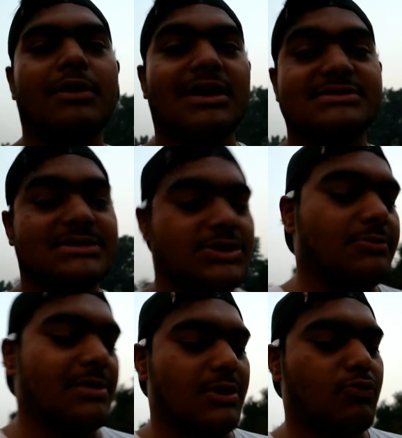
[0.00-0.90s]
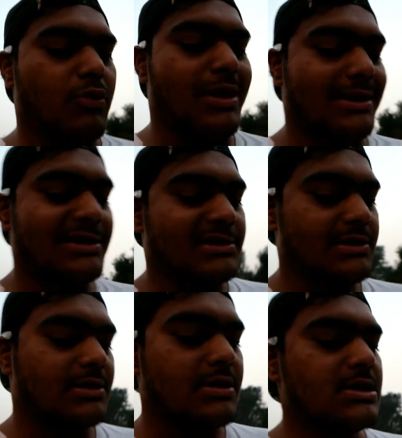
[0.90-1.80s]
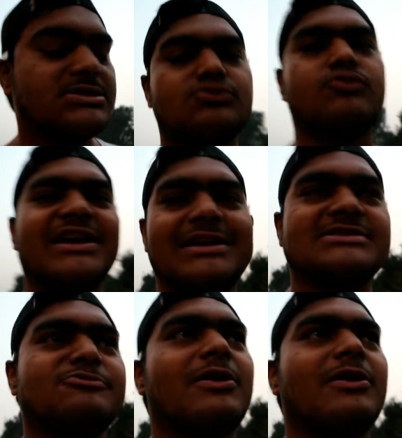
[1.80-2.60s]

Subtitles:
plus it's going to be quite sweet as